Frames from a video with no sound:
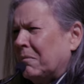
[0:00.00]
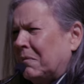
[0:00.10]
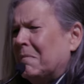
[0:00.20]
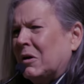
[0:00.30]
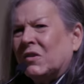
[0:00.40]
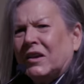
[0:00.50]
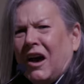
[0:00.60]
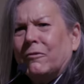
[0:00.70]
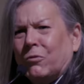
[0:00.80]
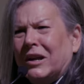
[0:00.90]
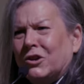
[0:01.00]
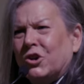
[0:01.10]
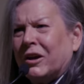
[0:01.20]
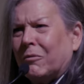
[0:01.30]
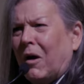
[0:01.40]
the most gut
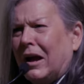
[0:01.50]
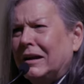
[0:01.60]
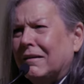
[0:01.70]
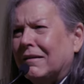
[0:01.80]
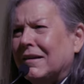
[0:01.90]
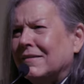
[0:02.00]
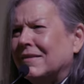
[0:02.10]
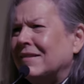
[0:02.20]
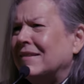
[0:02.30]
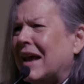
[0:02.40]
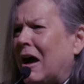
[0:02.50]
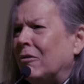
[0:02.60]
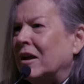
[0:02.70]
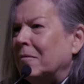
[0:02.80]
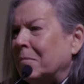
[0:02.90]
wrenching, right? Because the
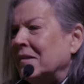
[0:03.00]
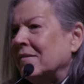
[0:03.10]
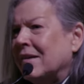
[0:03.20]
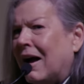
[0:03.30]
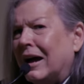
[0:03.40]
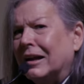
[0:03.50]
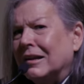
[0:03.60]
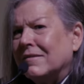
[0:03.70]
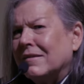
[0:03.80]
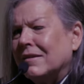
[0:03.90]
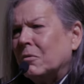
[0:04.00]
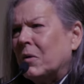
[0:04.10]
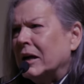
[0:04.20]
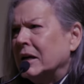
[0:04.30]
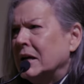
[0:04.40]
sound had been silenced in a
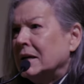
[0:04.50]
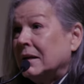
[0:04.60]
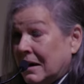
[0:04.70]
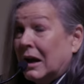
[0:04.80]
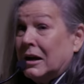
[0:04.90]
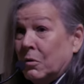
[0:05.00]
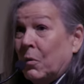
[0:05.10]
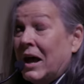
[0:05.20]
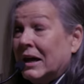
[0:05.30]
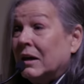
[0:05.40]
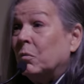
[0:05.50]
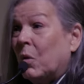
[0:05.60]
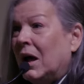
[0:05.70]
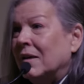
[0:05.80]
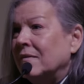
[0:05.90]
way. Not in a way, it
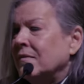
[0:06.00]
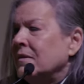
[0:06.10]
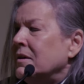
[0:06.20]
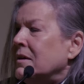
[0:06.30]
was.